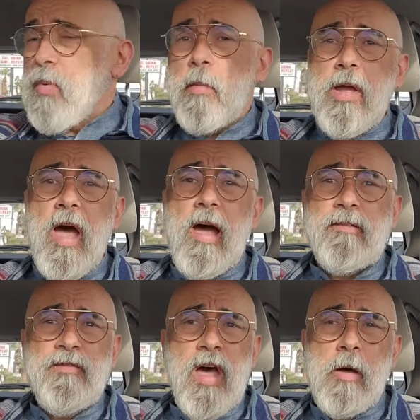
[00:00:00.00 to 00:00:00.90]
Probably
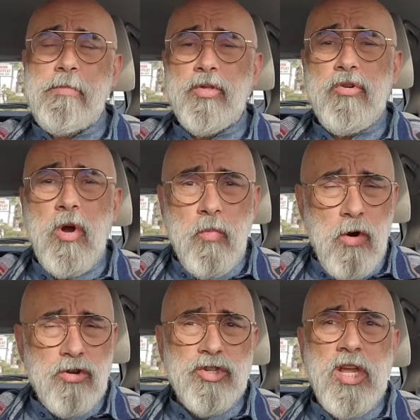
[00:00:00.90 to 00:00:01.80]
high fat, but there are
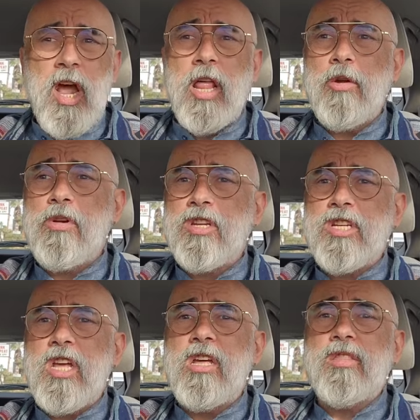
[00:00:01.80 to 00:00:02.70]
worse calories
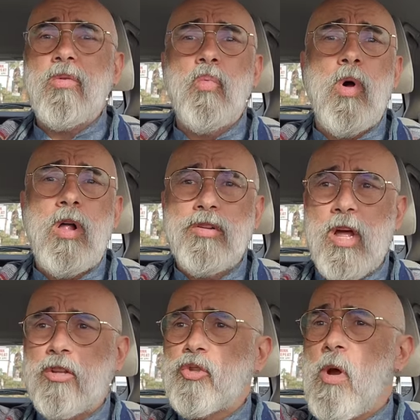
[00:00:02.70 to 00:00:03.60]
to eat than
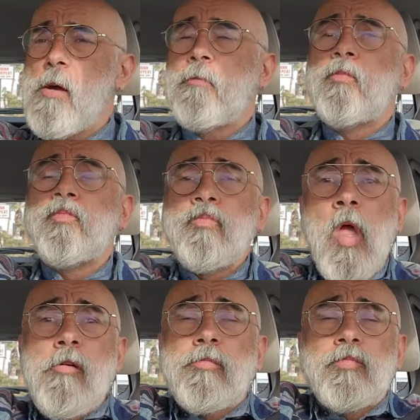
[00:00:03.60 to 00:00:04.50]
walnuts, right?
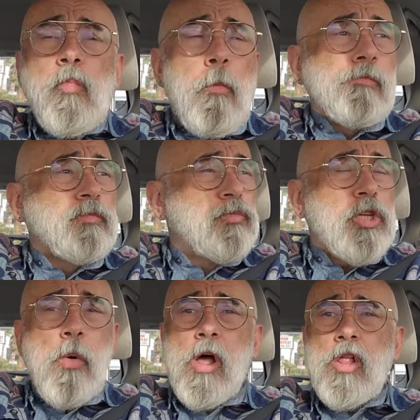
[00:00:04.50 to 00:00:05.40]

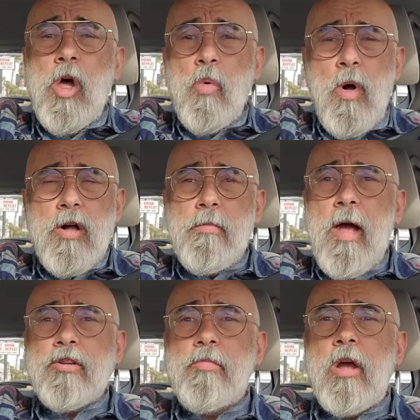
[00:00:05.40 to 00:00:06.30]
So hello, welcome
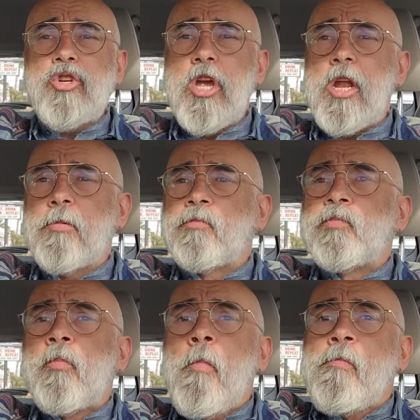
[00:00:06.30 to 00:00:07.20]
back to my channel.
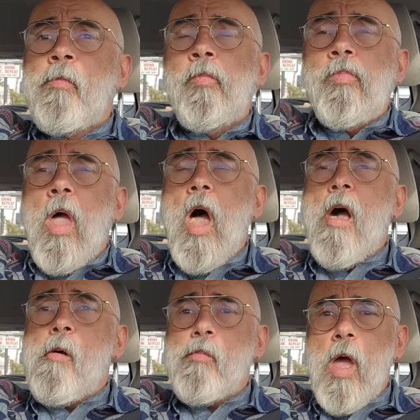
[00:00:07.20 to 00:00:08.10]

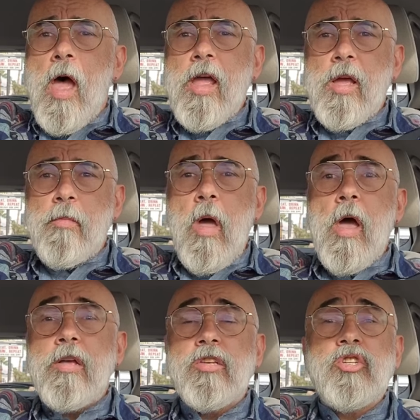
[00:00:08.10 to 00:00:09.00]
I am
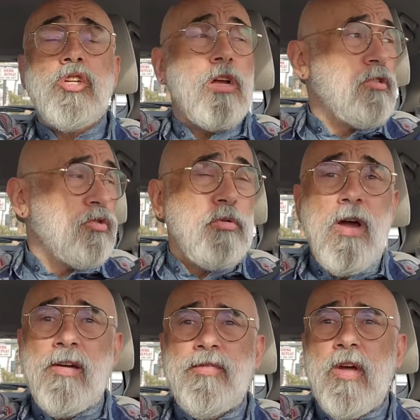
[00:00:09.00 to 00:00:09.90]
stuck in
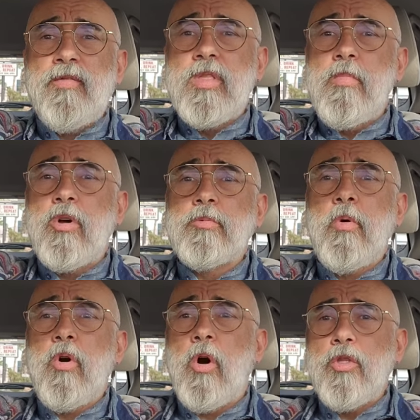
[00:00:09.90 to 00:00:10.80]
traffic for the most
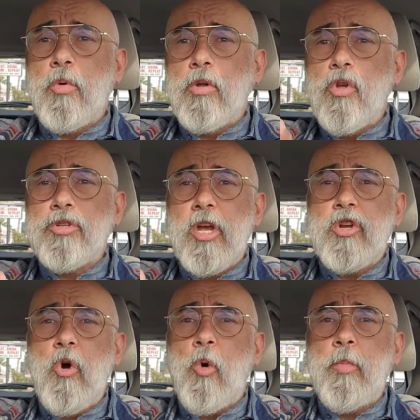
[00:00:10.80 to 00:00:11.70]
part, although it looks like
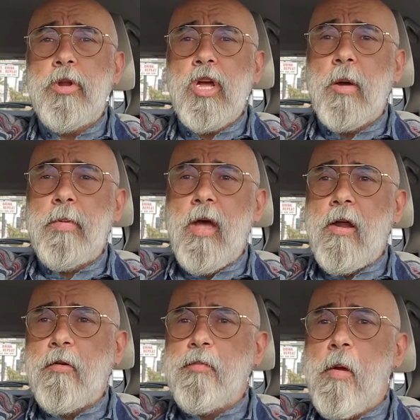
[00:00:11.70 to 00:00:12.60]
an opening up
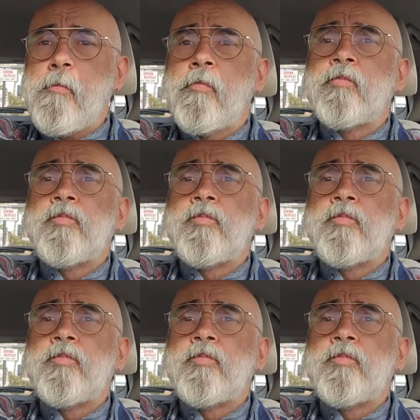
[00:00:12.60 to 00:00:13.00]
ahead of me.